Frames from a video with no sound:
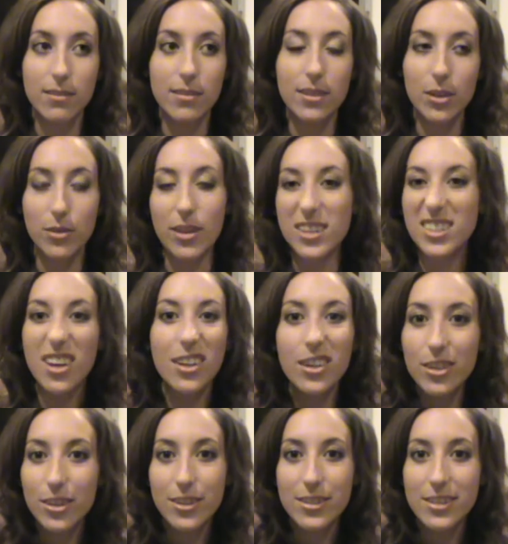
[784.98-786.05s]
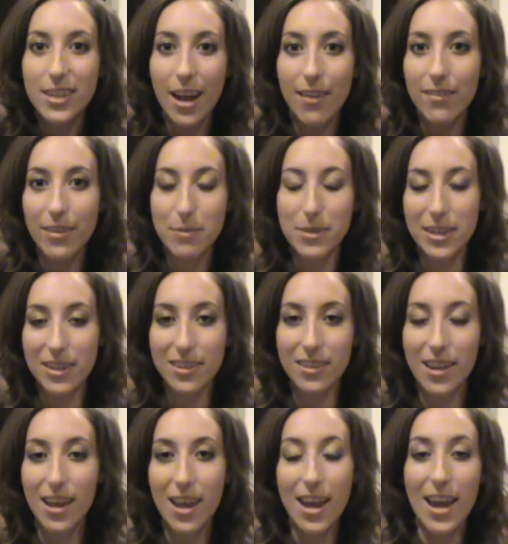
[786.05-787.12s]
you know, that's how you learn stuff. I
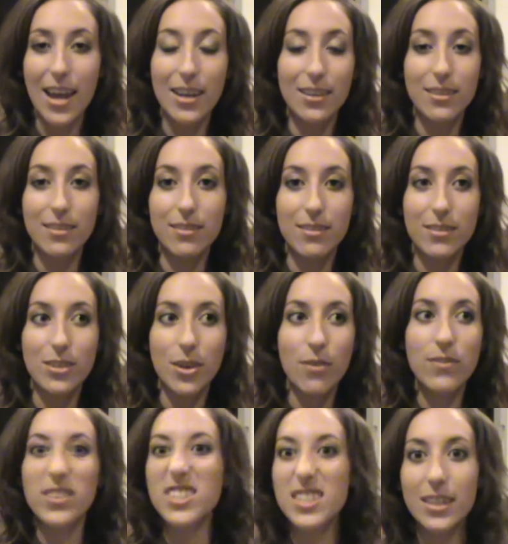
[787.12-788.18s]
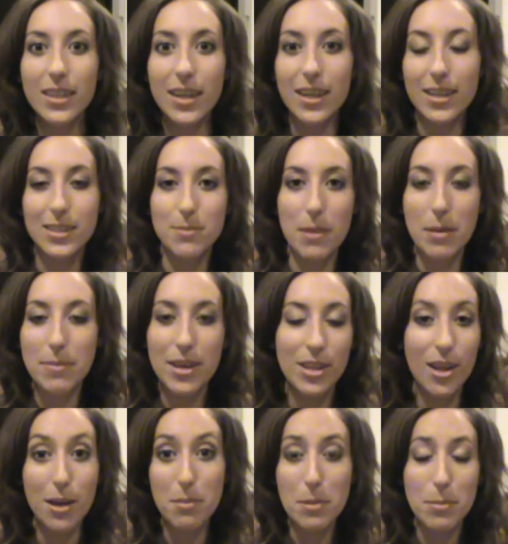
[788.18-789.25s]
mean, and don't feel silly, because maybe a
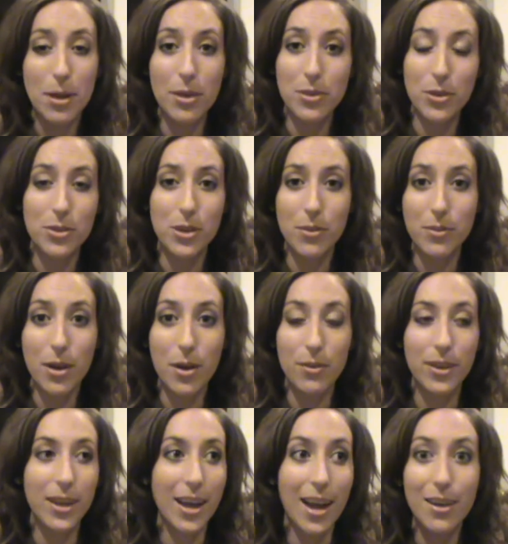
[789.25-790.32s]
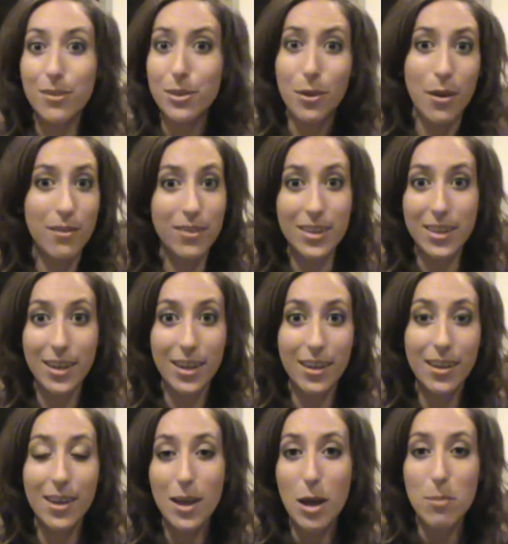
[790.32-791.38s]
lot of people out there don't know. Like, I don't know
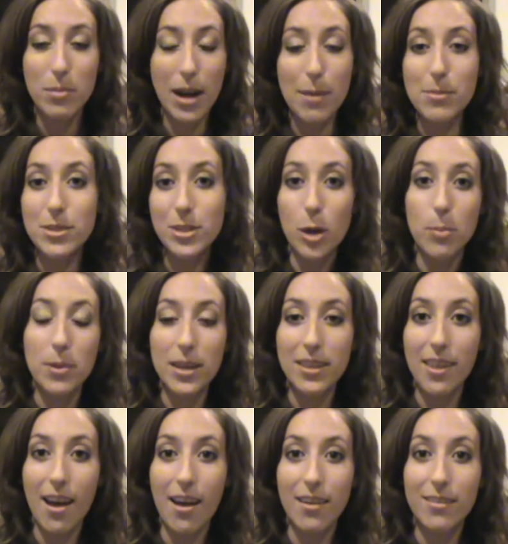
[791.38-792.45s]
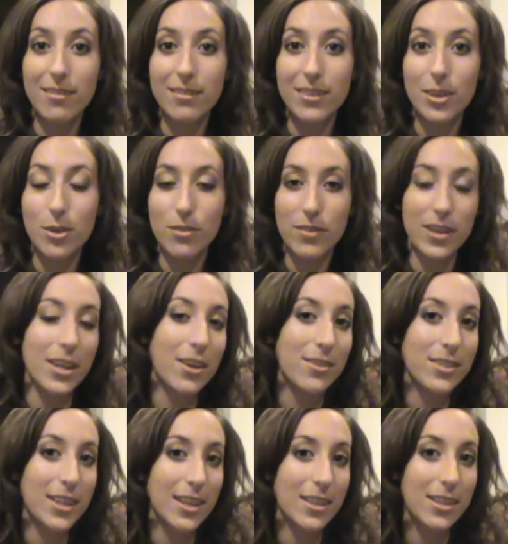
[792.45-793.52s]
everything, but I'm just hoping that little
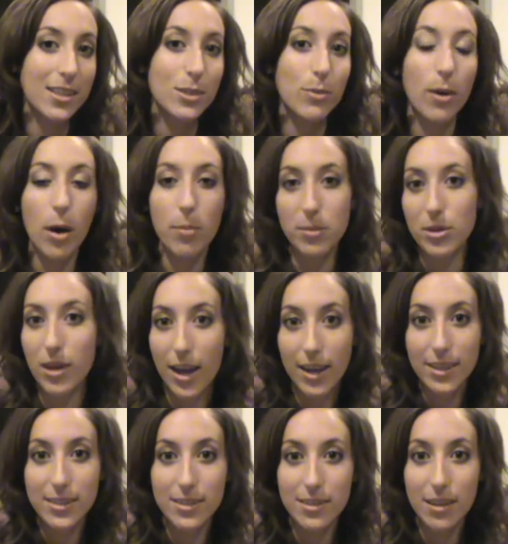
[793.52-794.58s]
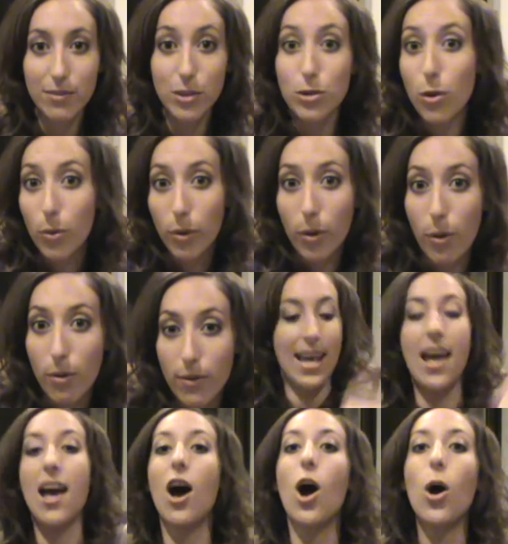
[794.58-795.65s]
videos like this will help you guys if you don't know
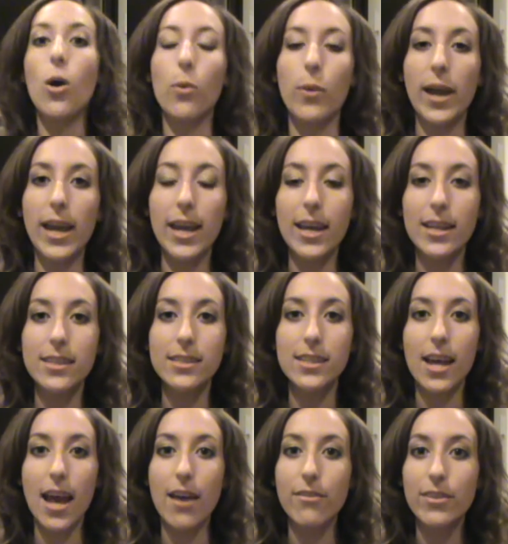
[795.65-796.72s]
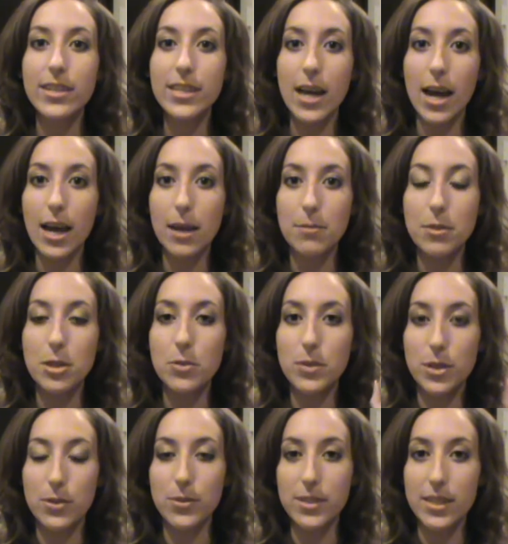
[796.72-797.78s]
already. Oh, and every time you
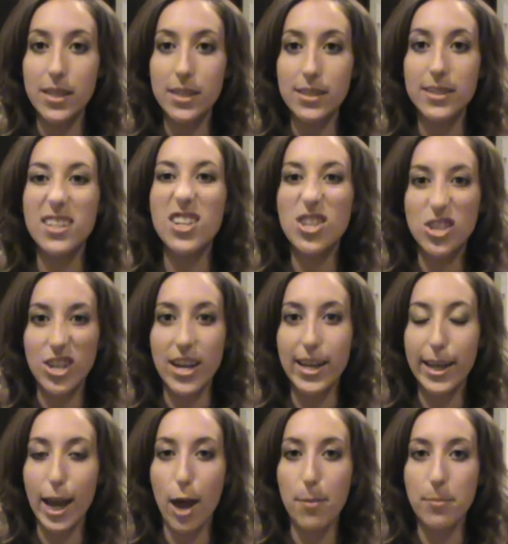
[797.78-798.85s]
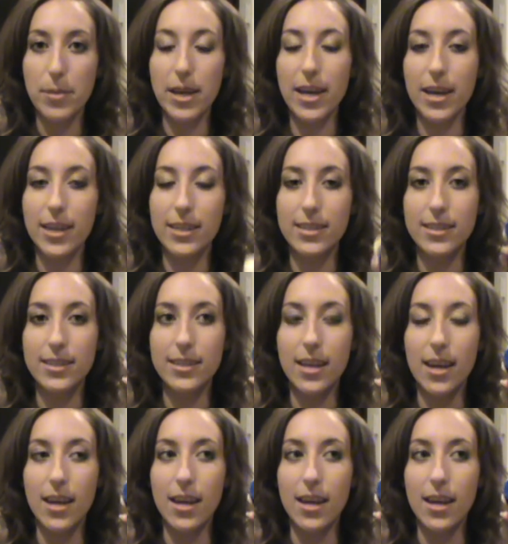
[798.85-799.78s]
use this, shake it up, because